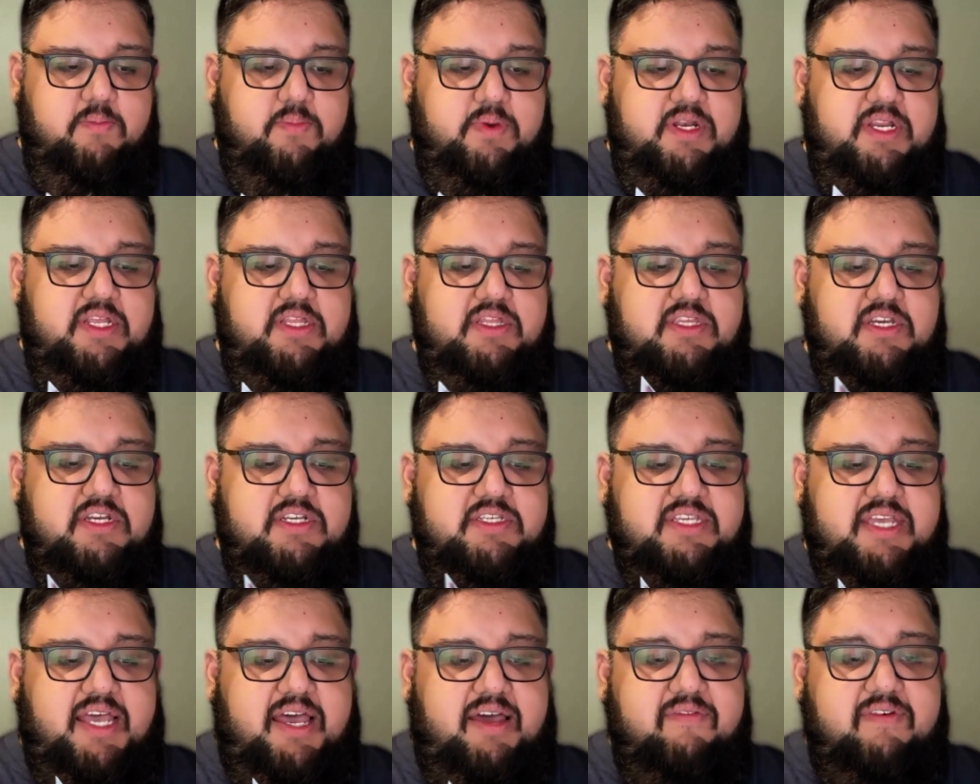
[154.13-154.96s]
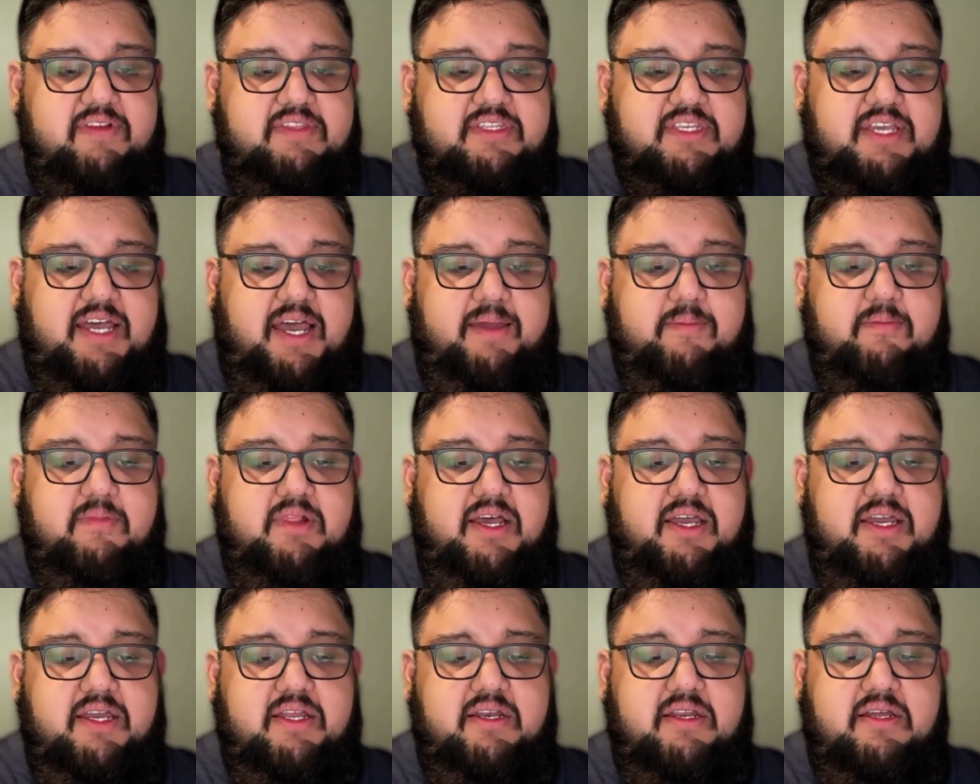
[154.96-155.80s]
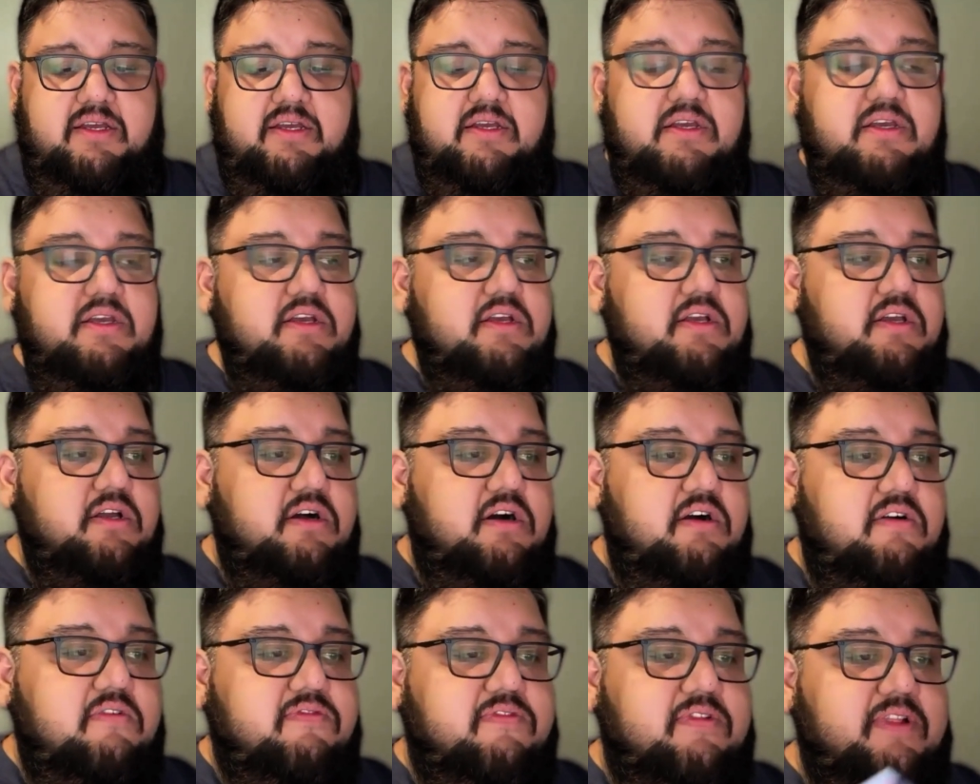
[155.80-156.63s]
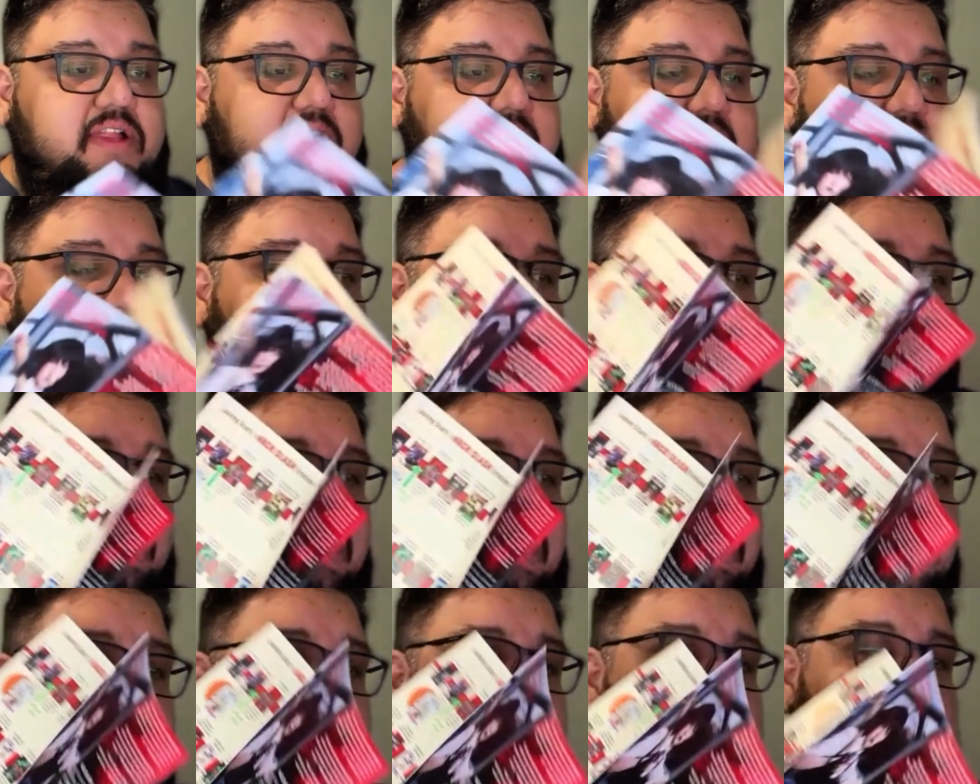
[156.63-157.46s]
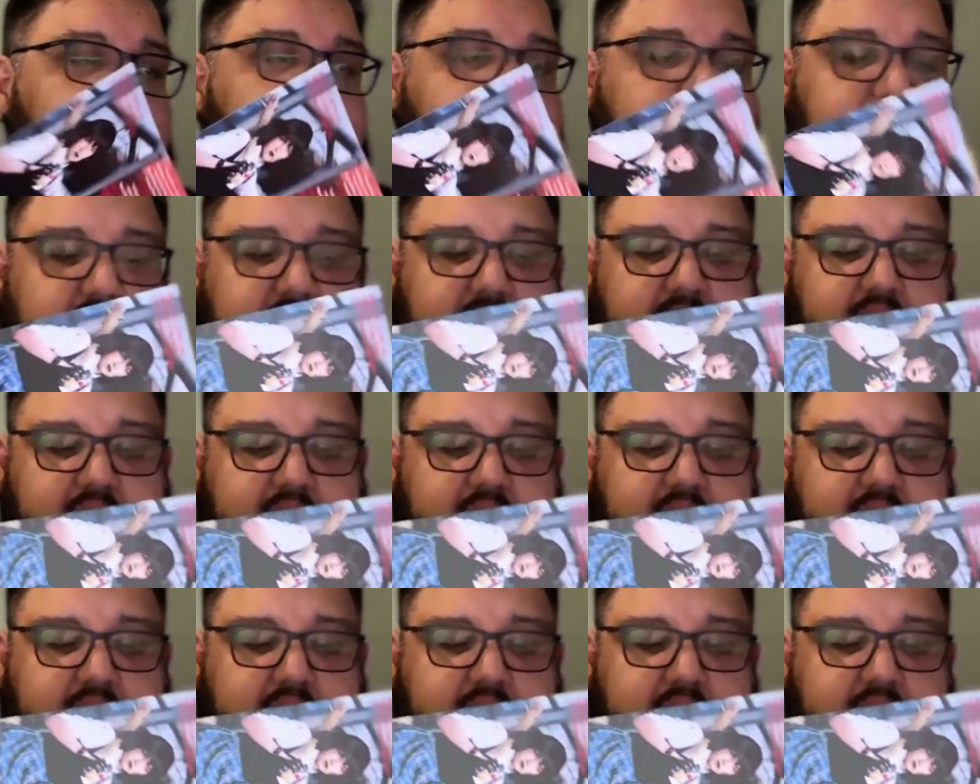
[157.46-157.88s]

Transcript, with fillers: but it does have a timeline of like, it